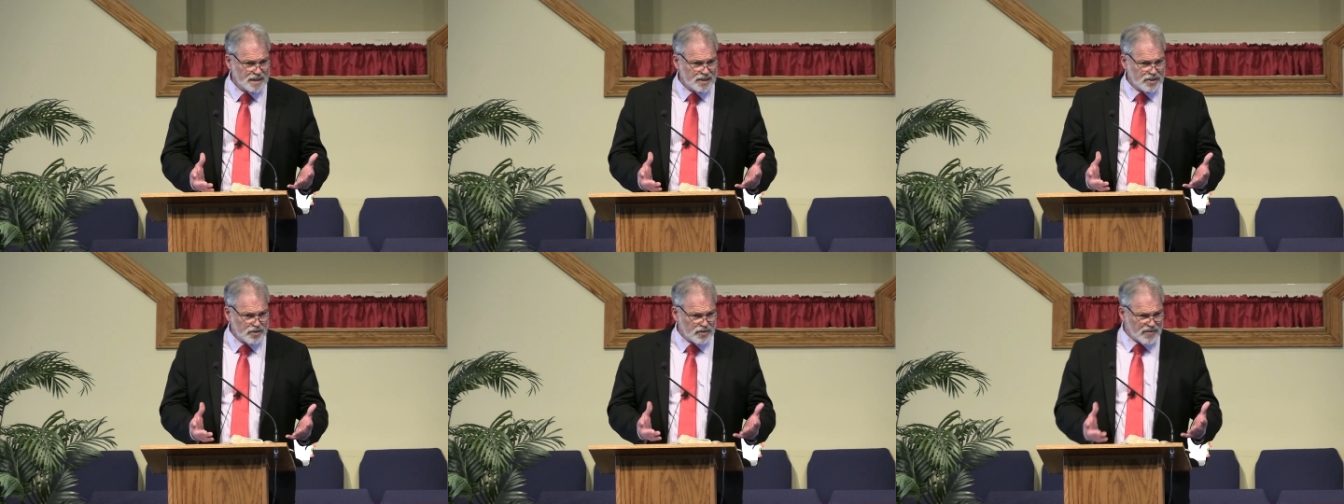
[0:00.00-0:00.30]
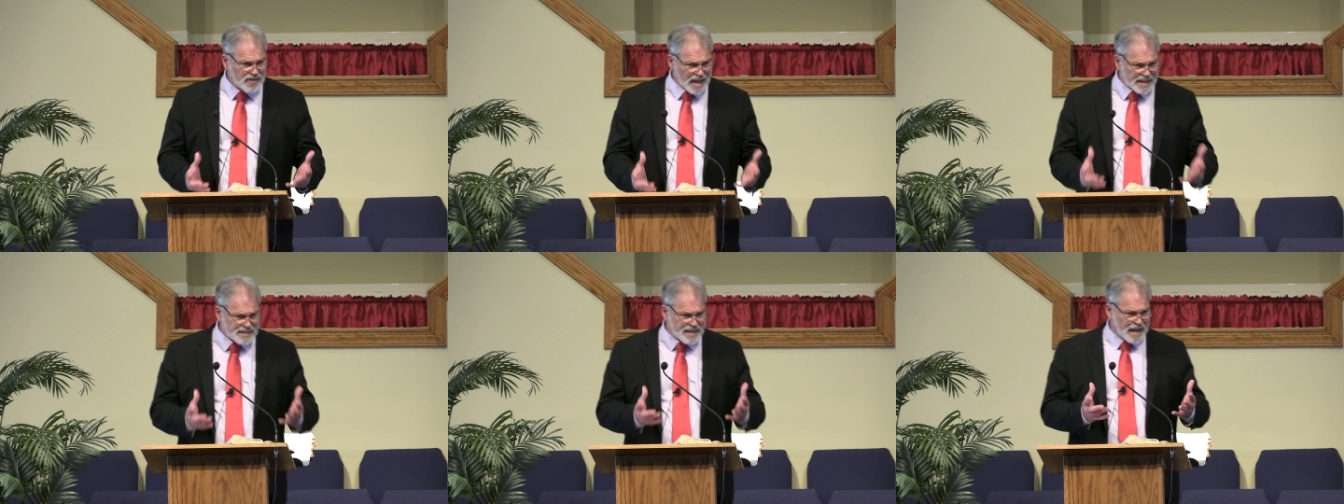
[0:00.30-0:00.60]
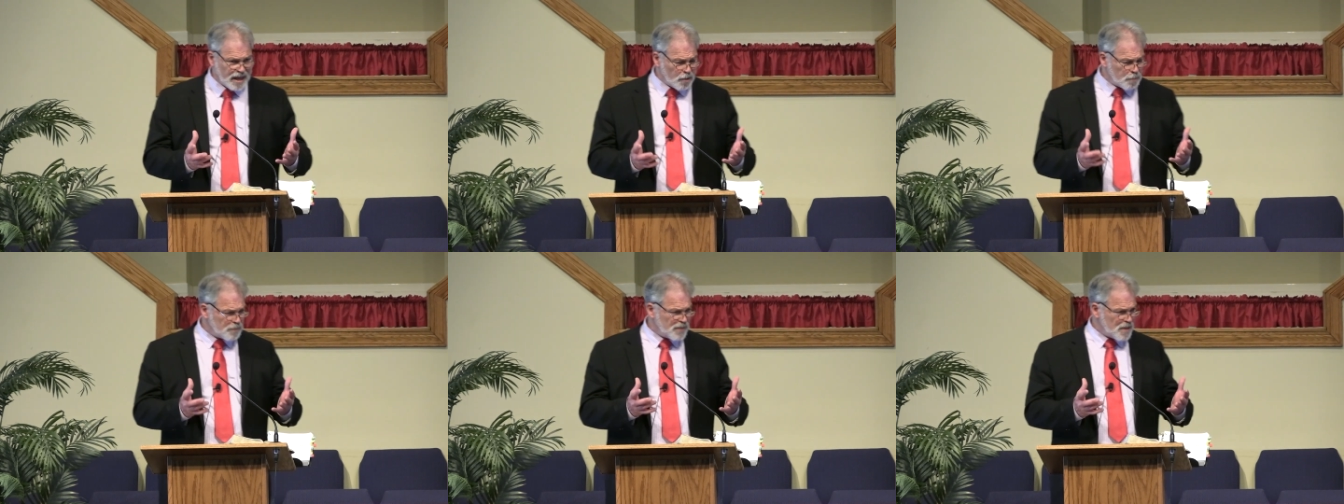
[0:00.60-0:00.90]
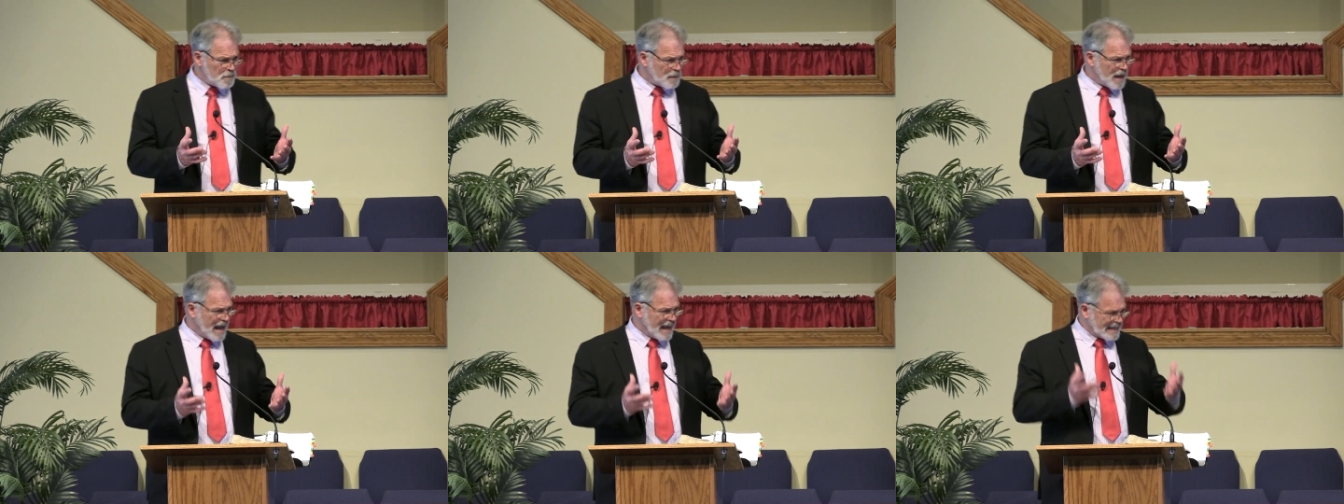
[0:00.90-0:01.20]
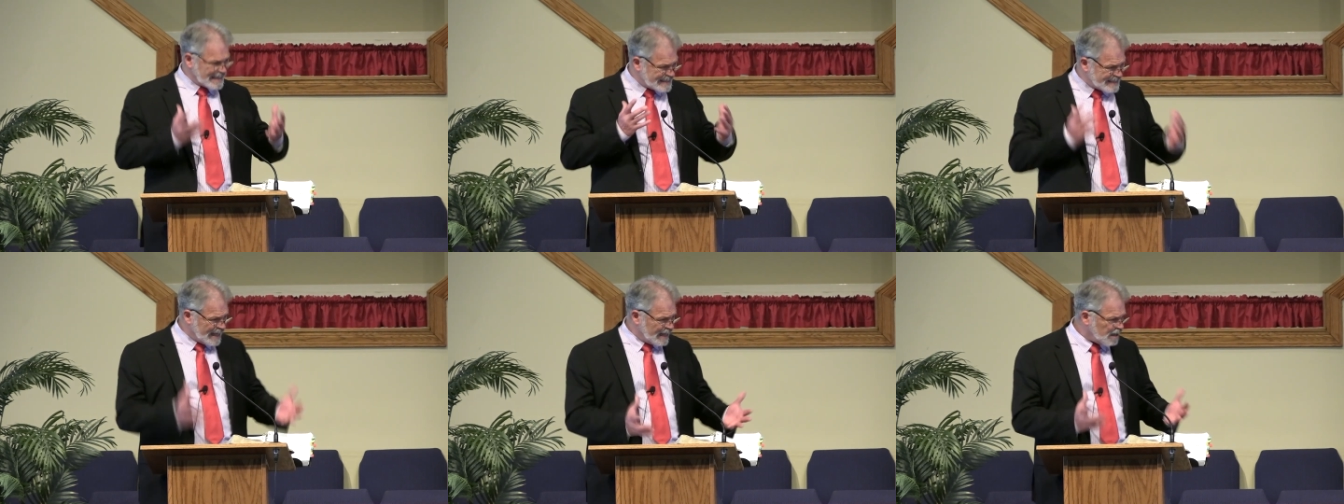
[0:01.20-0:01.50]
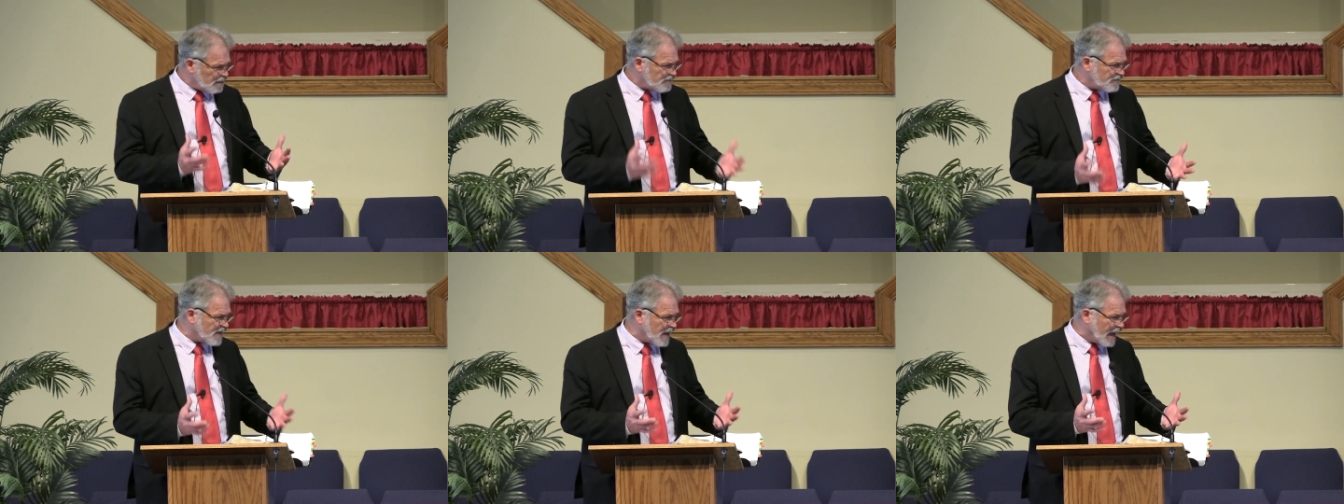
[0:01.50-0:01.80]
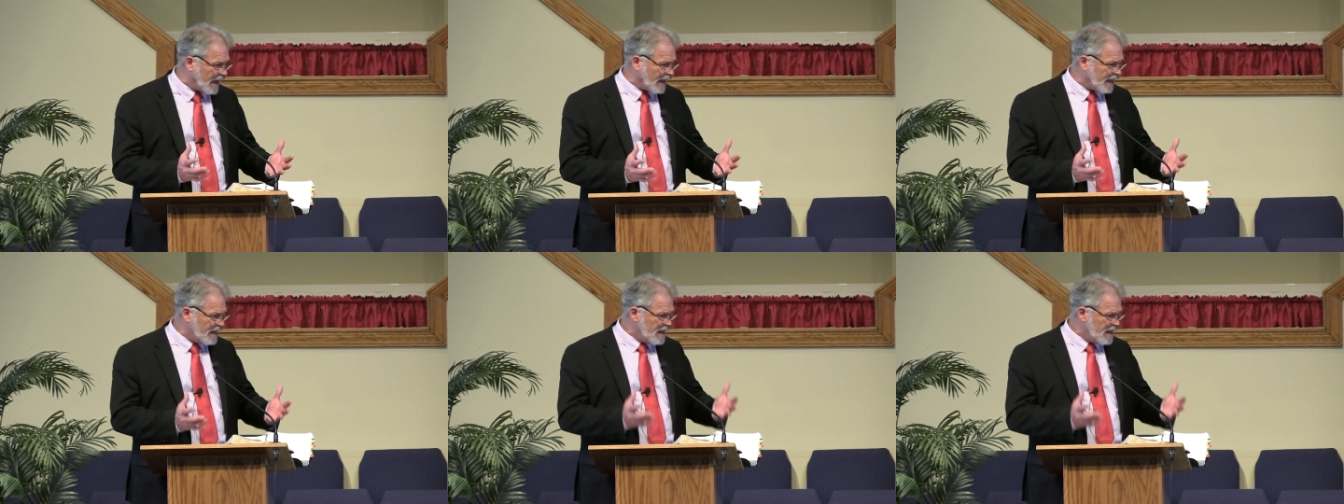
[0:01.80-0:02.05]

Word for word: You have got to help them identify